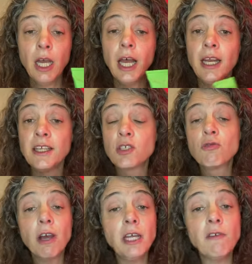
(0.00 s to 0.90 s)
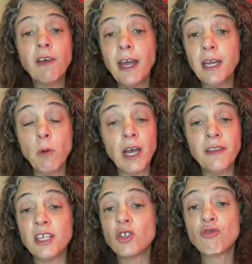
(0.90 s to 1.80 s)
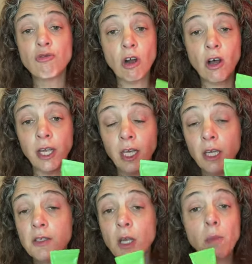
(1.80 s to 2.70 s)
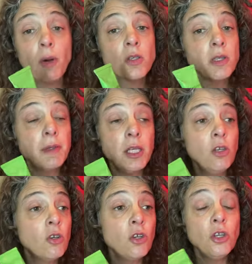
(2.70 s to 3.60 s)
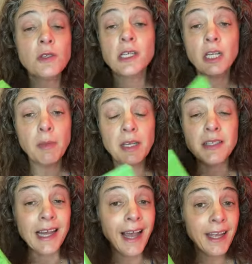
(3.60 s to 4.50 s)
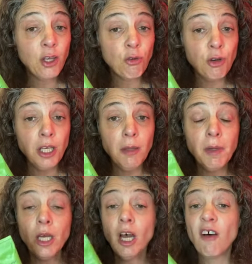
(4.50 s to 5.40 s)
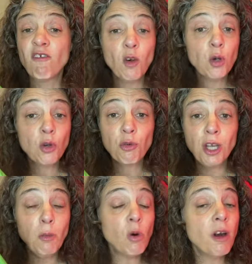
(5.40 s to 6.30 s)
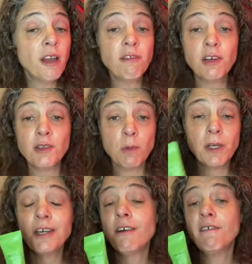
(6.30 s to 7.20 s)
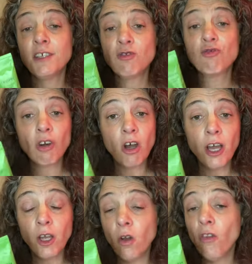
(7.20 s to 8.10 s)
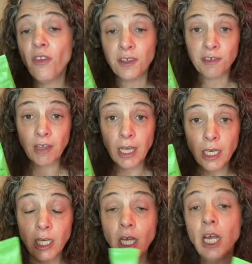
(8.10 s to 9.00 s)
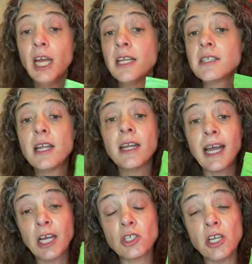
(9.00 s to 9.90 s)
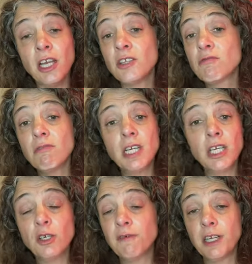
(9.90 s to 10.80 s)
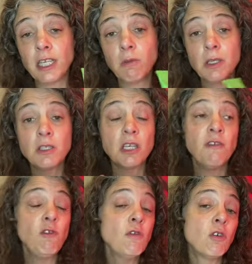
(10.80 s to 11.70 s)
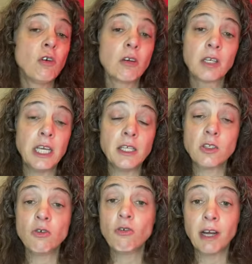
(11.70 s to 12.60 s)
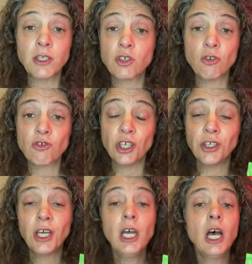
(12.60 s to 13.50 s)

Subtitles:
And it's great for anywhere that's dry. So possibly you can use a little bit as a hand cream, a foot cream, wherever it's dry on the skin. And actually, it's really good for little ones if you've got kids or grandchildren.